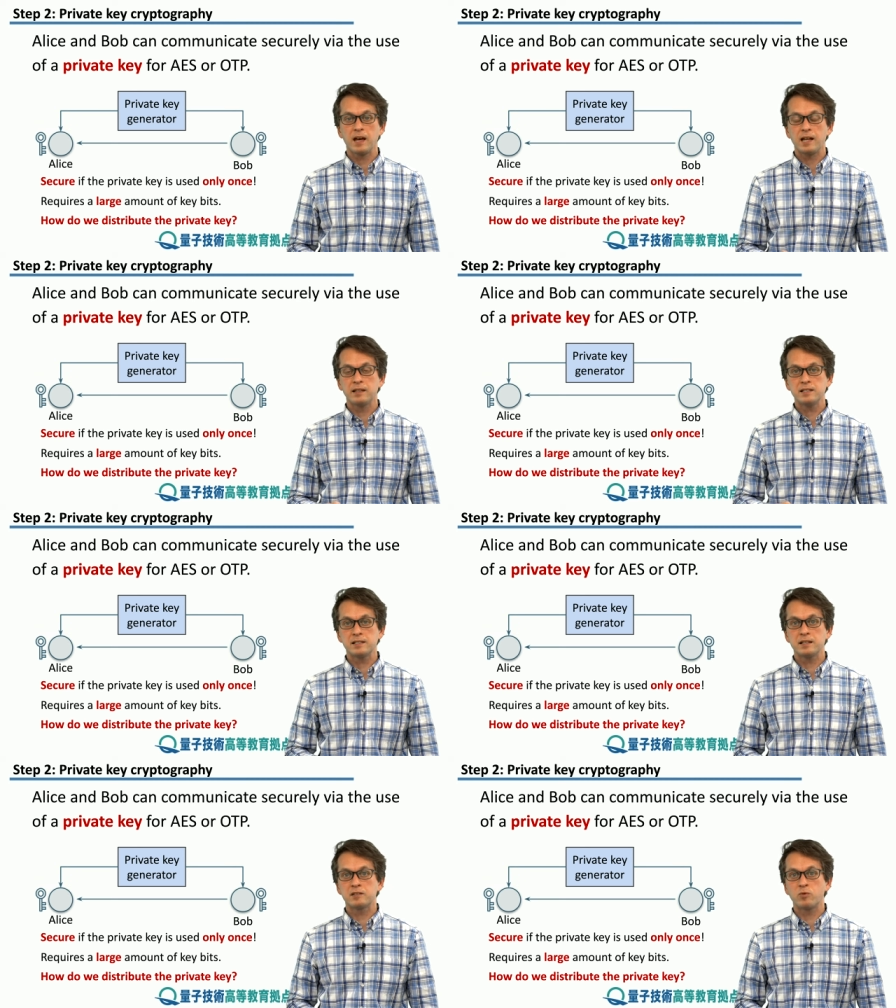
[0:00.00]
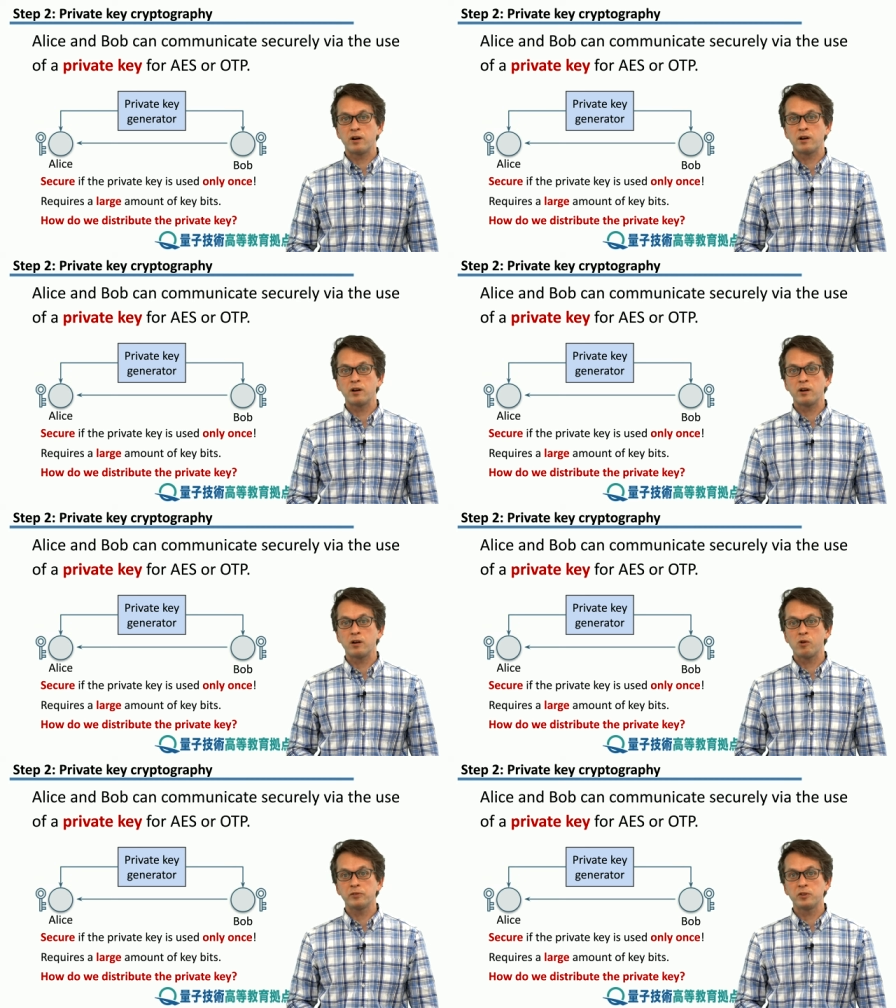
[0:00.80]
And this is where
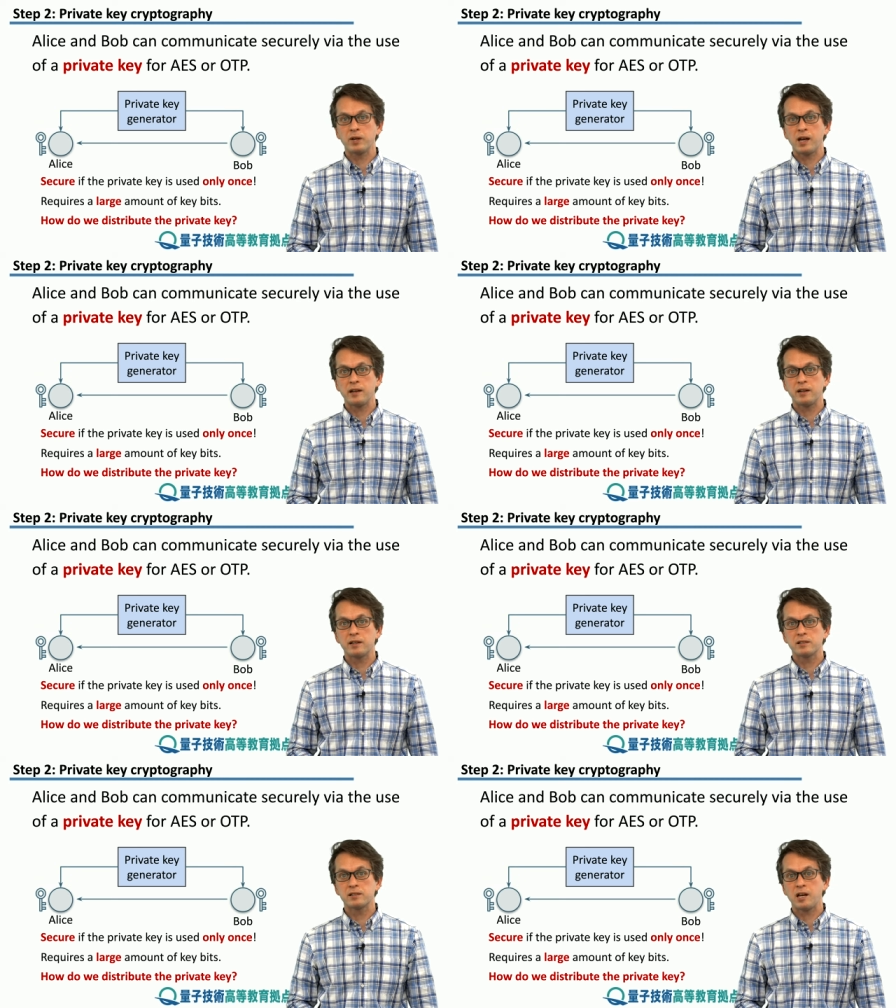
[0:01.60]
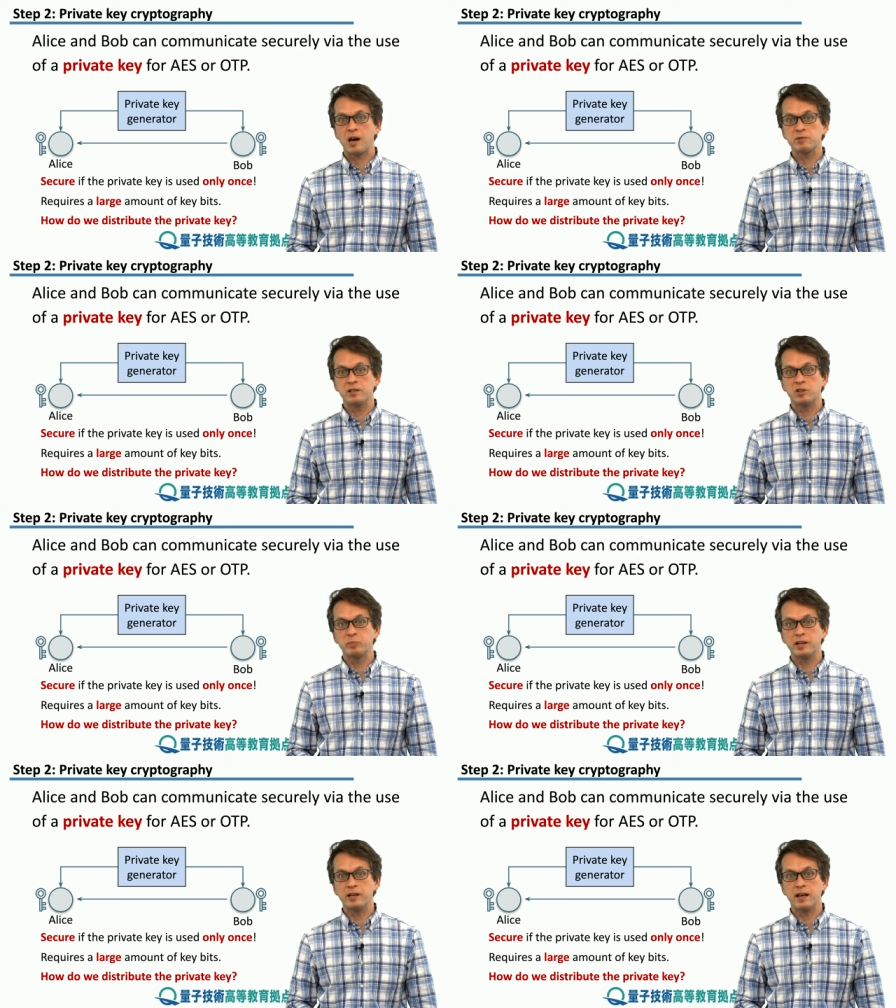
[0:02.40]
uh, quantum mechanics comes into
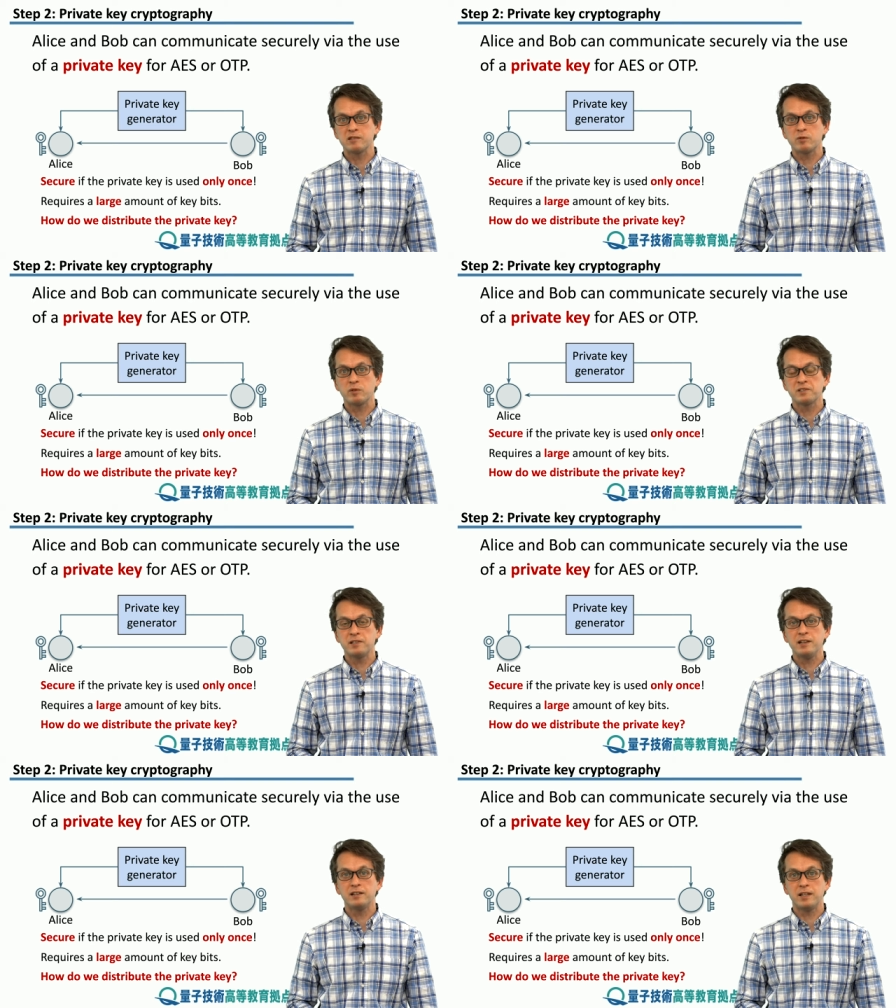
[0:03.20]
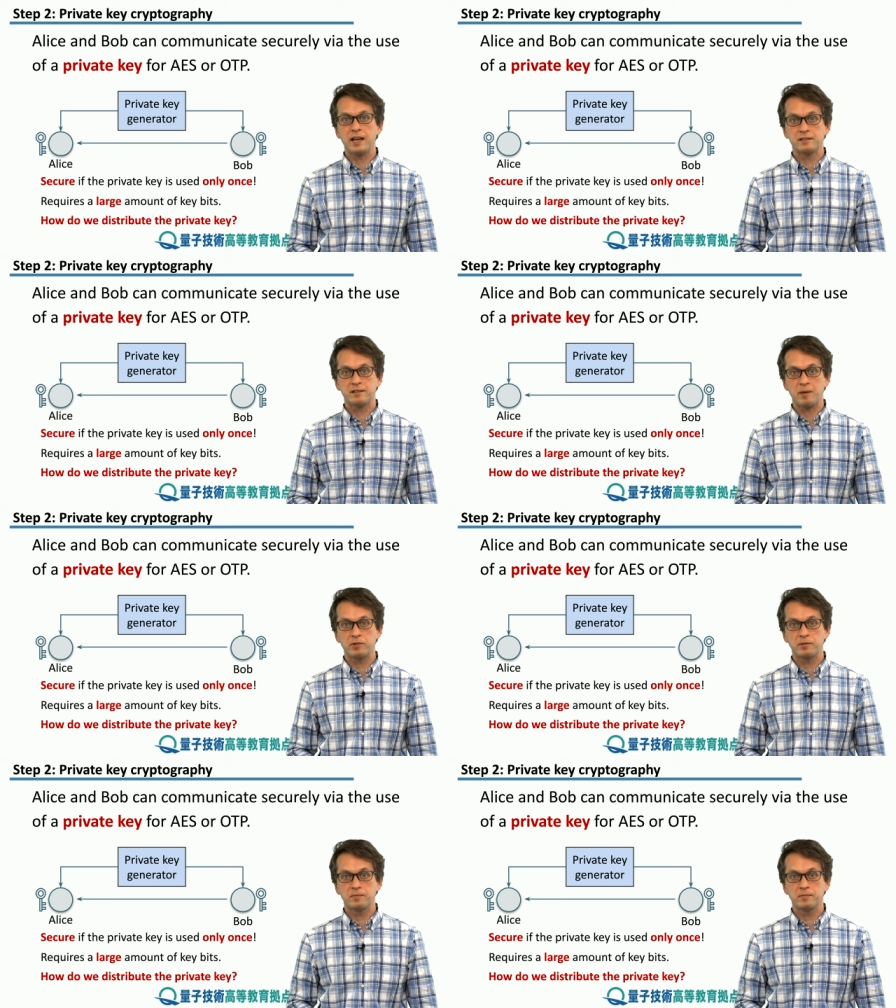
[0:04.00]
play, as we will see in the next step.